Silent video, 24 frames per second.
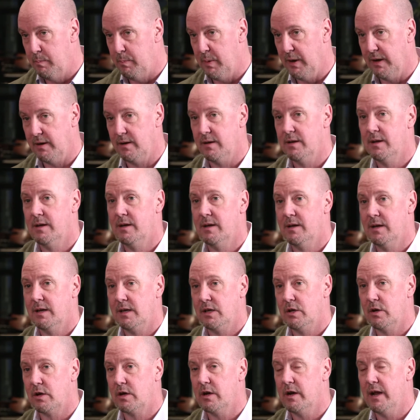but
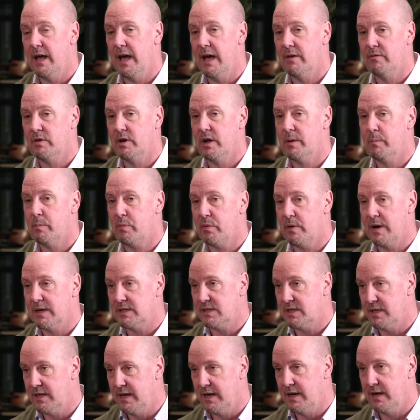you're going to have an
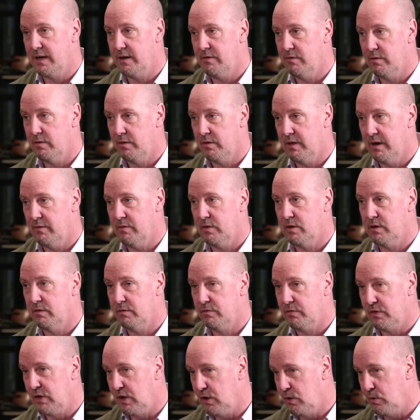unprecedented level of
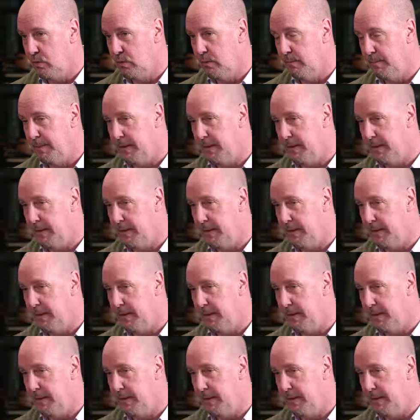view